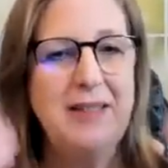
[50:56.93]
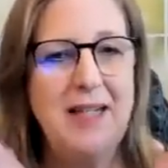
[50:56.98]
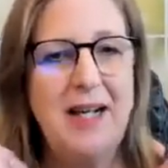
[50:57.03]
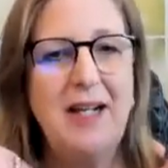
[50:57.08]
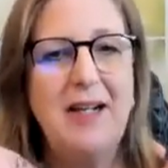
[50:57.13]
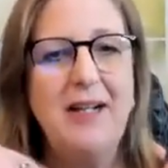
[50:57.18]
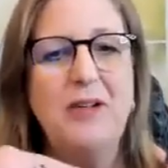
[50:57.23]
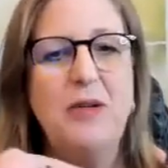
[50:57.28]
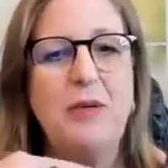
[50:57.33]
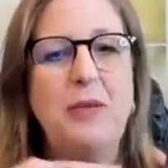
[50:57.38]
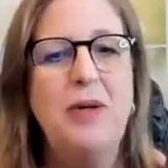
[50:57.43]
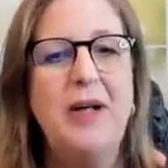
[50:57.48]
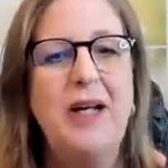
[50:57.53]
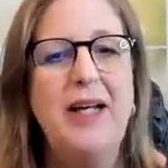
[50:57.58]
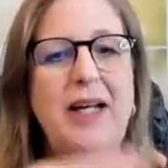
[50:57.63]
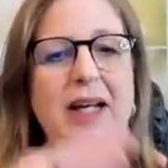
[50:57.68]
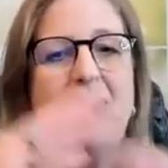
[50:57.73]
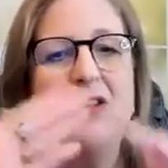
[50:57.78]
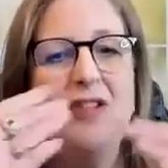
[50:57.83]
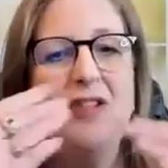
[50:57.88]
out of the
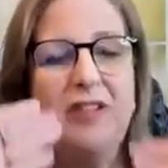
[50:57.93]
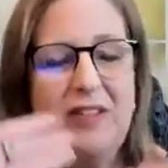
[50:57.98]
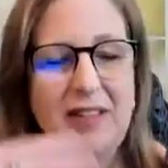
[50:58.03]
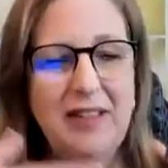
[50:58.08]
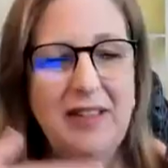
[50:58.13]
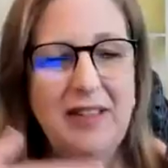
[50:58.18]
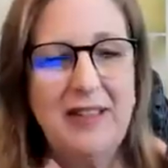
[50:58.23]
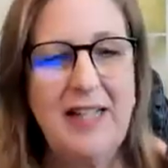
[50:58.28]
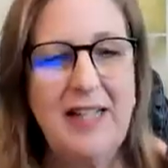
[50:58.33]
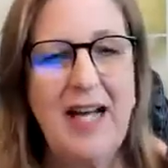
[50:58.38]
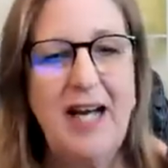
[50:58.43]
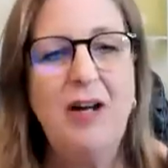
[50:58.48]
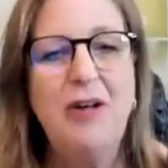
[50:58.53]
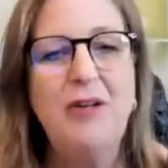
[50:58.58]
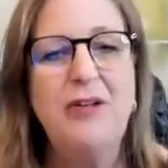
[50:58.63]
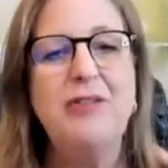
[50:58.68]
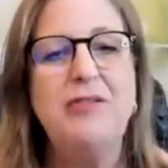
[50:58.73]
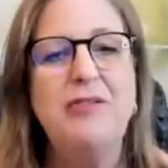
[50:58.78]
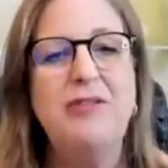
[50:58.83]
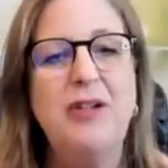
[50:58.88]
way and just allow
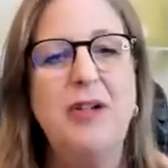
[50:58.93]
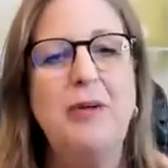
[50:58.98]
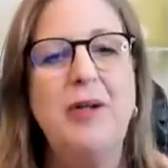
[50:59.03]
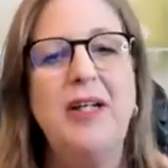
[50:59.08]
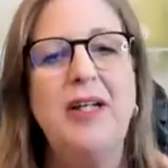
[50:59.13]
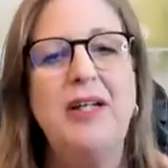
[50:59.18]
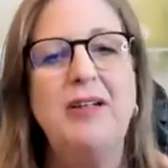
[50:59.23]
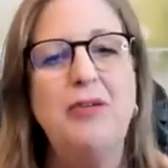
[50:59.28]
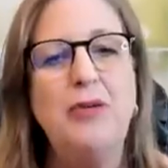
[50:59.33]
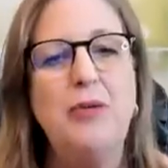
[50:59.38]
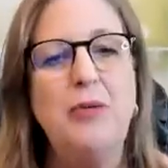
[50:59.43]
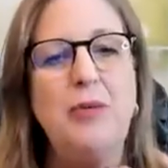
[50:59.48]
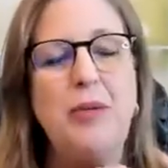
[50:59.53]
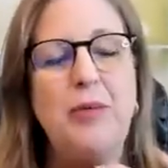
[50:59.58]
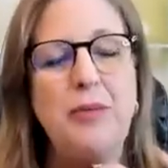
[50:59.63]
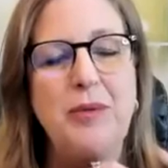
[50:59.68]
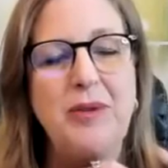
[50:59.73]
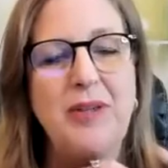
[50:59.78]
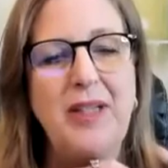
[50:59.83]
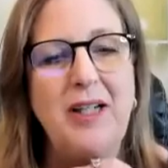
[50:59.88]
the flowing of who we
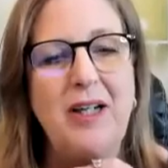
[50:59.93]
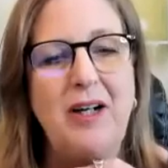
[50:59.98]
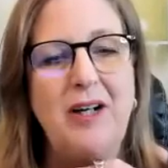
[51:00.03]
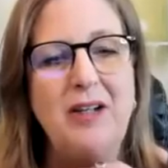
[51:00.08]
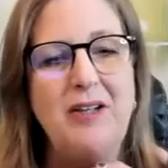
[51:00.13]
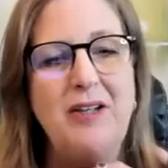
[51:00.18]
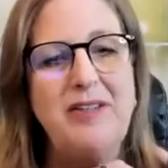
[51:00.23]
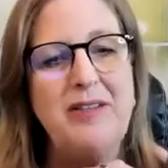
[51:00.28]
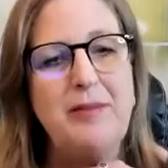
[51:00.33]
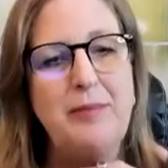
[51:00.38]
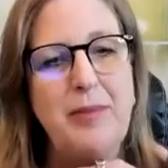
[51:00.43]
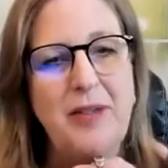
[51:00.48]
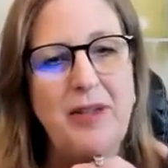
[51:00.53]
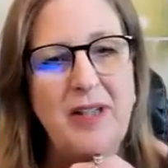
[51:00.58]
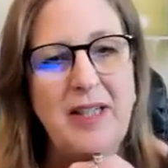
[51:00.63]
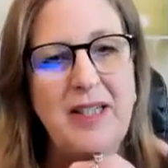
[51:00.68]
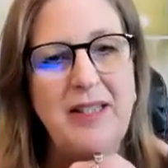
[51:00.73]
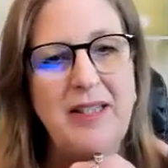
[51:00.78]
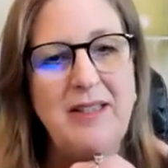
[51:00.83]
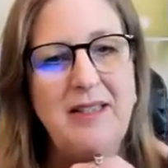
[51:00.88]
really are as
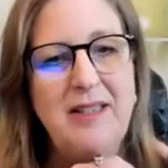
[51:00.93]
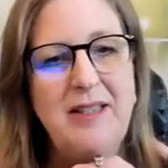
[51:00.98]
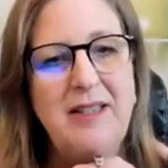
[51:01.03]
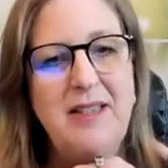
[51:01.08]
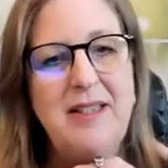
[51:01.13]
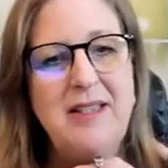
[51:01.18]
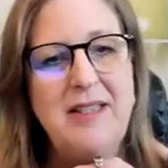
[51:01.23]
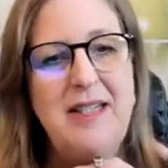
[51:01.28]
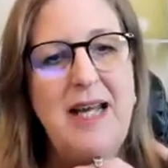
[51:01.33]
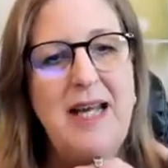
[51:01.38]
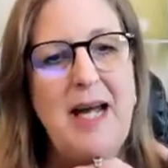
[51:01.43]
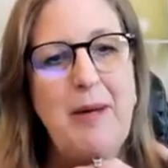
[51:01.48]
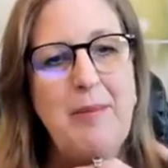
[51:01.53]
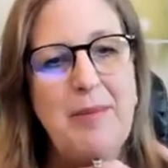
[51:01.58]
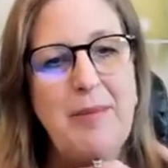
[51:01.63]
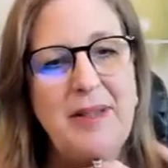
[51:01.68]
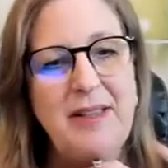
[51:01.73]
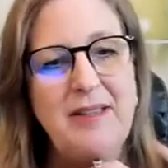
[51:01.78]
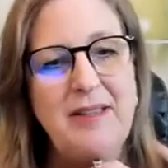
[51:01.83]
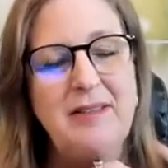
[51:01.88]
spirit to
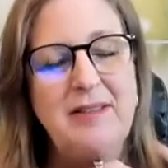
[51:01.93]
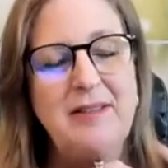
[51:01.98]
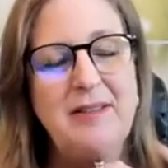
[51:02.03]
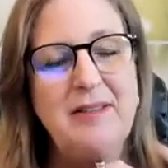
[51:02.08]
happen?